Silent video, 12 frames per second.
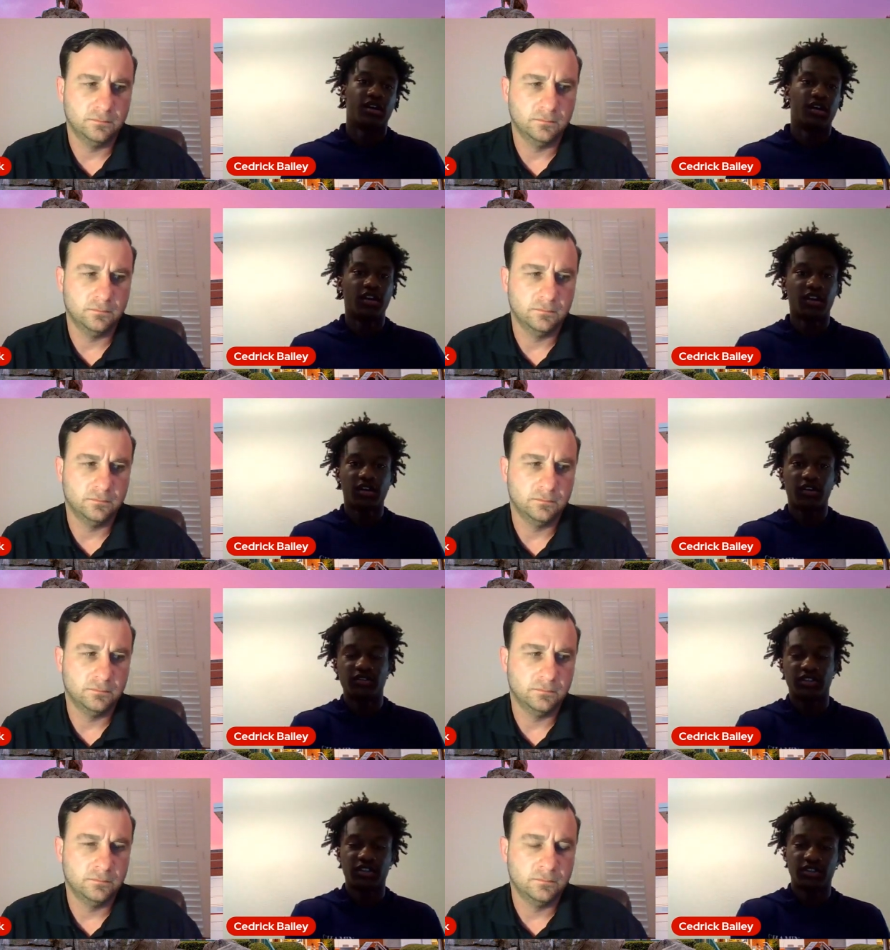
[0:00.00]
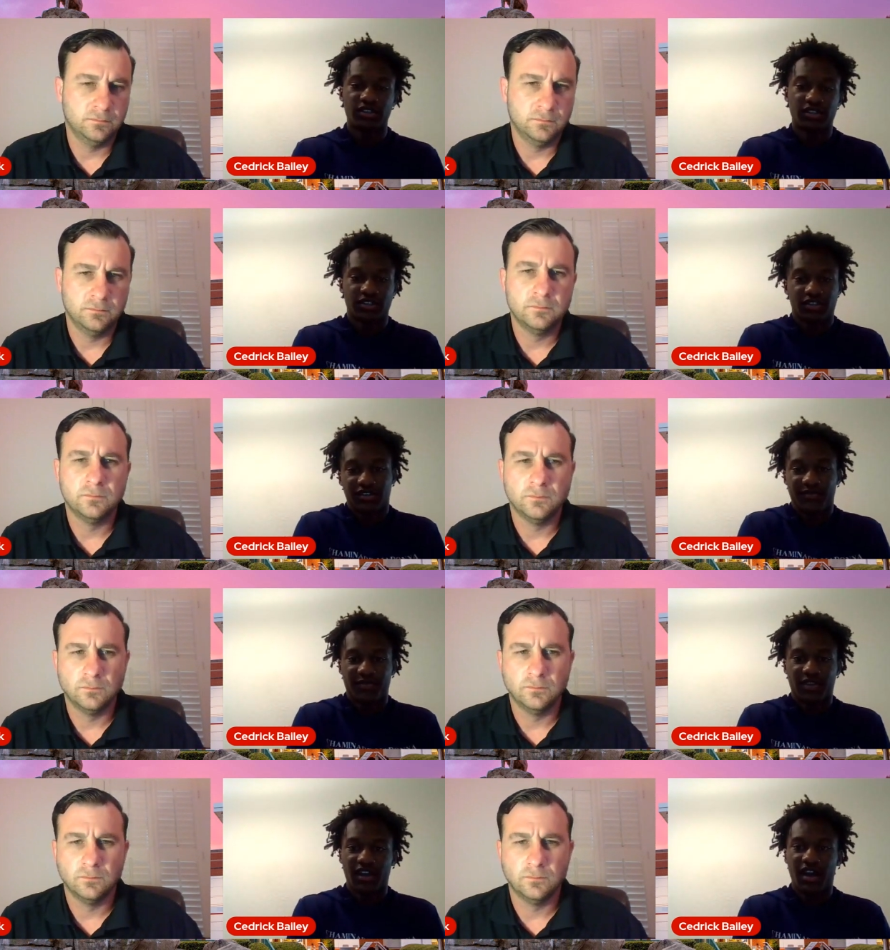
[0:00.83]
Speaker 1: So other
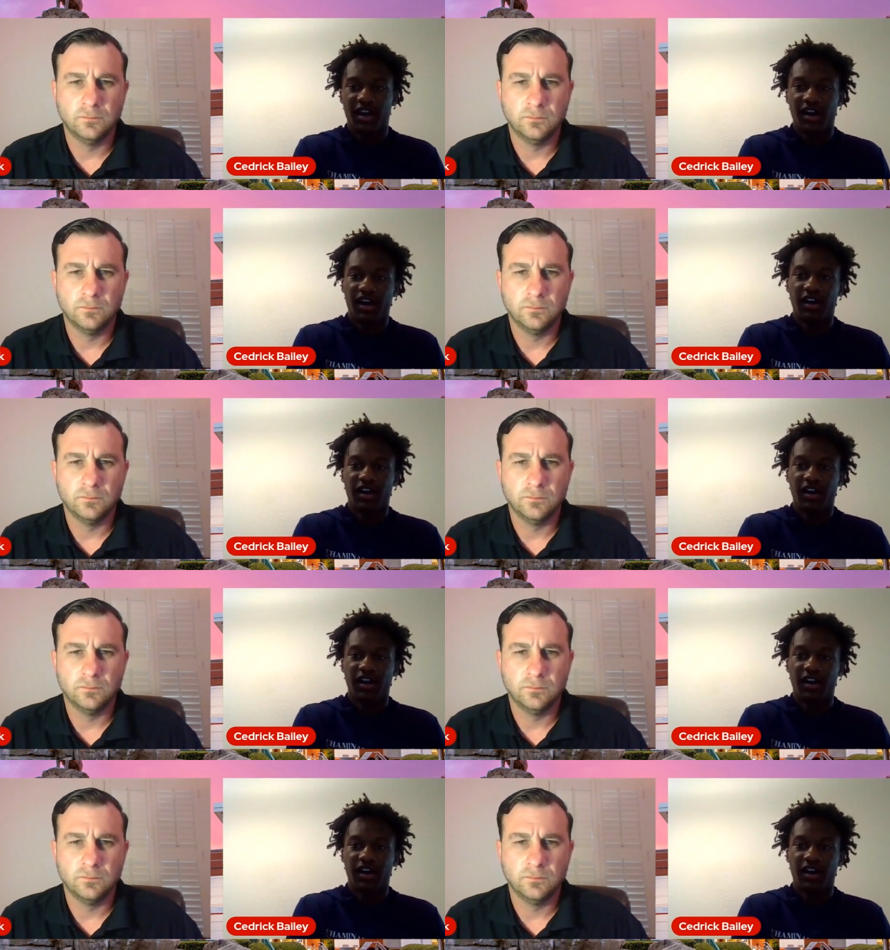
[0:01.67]
coaches